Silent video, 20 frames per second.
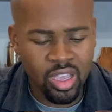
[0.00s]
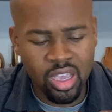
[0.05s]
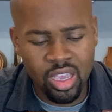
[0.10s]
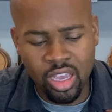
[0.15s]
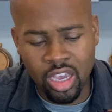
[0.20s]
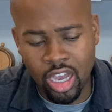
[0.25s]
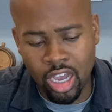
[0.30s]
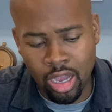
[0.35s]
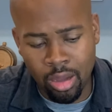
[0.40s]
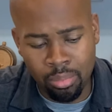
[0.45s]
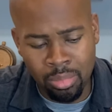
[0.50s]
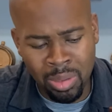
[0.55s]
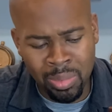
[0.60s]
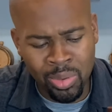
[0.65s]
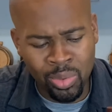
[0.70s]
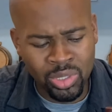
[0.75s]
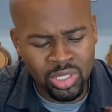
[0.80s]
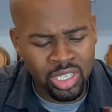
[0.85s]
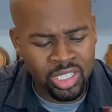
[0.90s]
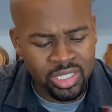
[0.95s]
Uh, maybe it
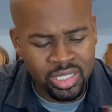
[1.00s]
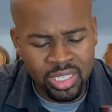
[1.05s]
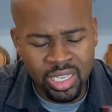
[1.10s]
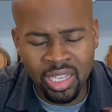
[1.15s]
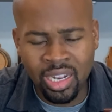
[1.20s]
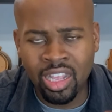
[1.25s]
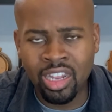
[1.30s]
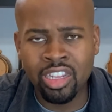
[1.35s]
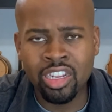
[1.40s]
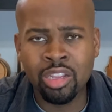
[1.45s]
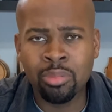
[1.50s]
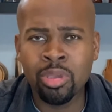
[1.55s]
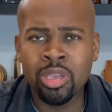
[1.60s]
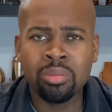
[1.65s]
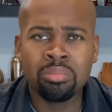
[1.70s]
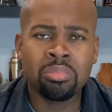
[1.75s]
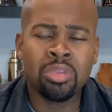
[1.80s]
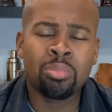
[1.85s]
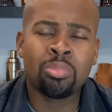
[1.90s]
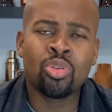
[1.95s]
was on sale a little bit.
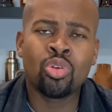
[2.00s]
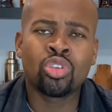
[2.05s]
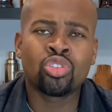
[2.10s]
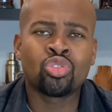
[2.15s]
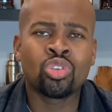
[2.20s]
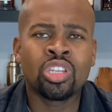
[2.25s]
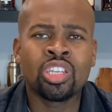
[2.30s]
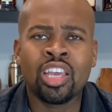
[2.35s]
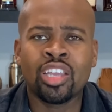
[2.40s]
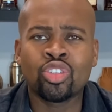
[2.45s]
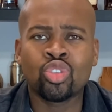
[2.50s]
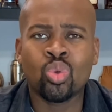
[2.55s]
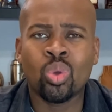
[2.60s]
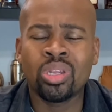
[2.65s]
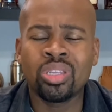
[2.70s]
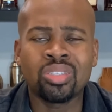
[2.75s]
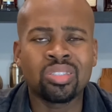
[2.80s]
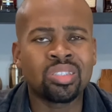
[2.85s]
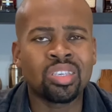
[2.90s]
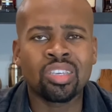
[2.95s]
Maybe it was really like
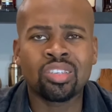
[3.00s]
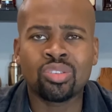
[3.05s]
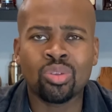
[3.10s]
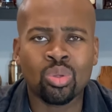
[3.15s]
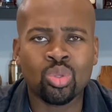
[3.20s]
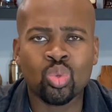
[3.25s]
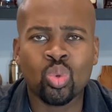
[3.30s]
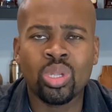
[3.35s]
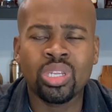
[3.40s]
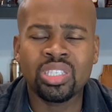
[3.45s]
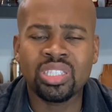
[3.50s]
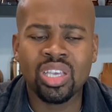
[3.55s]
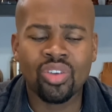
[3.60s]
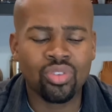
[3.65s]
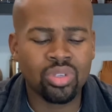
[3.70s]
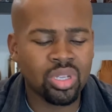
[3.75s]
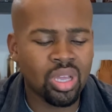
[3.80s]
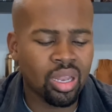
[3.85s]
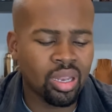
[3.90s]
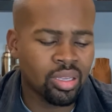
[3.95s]
26 or
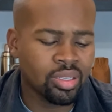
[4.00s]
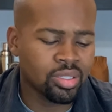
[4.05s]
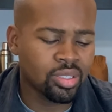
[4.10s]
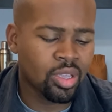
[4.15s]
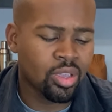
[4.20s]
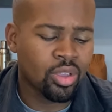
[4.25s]
$27.